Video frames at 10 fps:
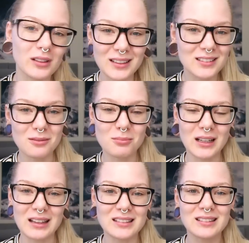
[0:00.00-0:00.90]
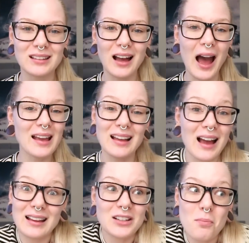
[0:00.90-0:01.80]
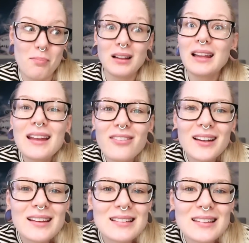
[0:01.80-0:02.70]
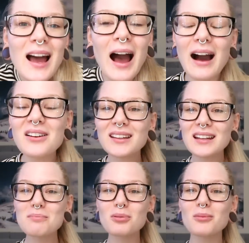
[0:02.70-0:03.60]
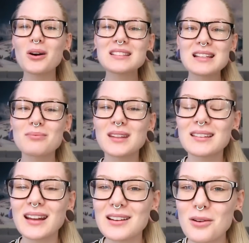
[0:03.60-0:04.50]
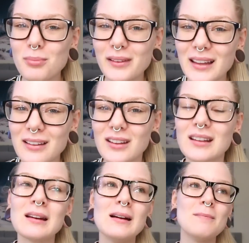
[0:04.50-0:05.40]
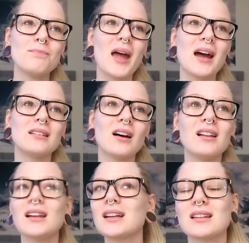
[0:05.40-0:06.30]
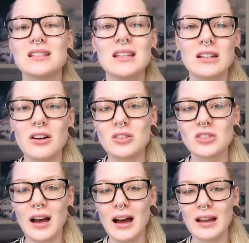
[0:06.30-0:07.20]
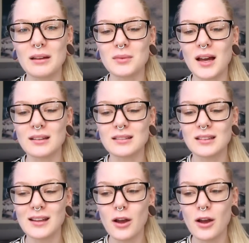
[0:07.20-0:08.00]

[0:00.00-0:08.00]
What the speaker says: religion, because I don't believe in it. How can I promote something that I don't believe in? And online casinos, I am not